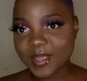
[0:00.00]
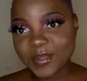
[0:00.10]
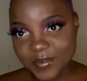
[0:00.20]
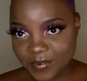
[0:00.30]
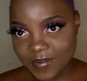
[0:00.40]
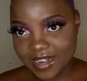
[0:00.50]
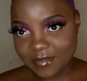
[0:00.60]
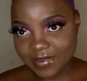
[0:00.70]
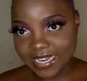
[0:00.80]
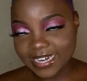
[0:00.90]
you know what I
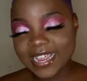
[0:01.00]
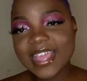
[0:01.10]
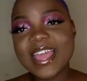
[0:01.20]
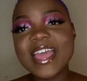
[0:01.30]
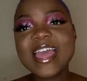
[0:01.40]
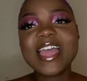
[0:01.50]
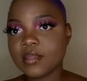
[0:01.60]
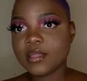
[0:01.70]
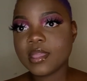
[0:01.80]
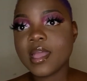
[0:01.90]
mean,
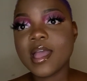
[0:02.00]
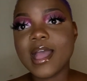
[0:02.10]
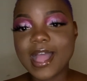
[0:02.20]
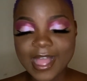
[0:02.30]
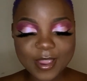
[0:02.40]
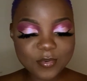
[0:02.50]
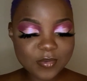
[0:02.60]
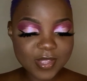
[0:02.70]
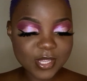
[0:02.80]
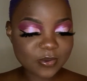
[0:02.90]
I will
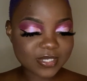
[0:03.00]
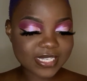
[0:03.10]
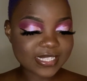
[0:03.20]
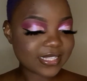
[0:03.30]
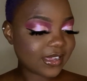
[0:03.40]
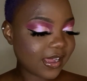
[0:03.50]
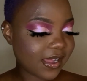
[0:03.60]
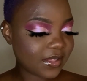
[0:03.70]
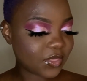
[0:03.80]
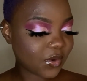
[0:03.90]
be using
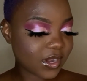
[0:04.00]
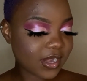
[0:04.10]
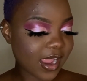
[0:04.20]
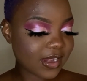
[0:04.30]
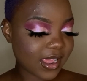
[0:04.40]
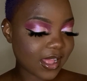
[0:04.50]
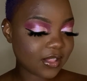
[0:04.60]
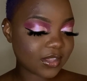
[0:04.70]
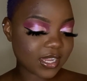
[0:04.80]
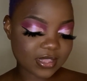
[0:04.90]
the
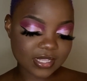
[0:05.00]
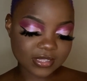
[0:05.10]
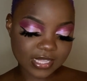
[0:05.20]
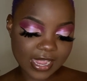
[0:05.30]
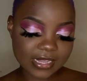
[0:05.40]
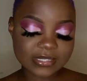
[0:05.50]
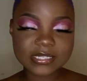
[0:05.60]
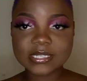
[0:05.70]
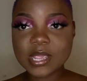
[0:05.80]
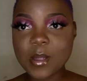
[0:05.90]
39L Hit the Lights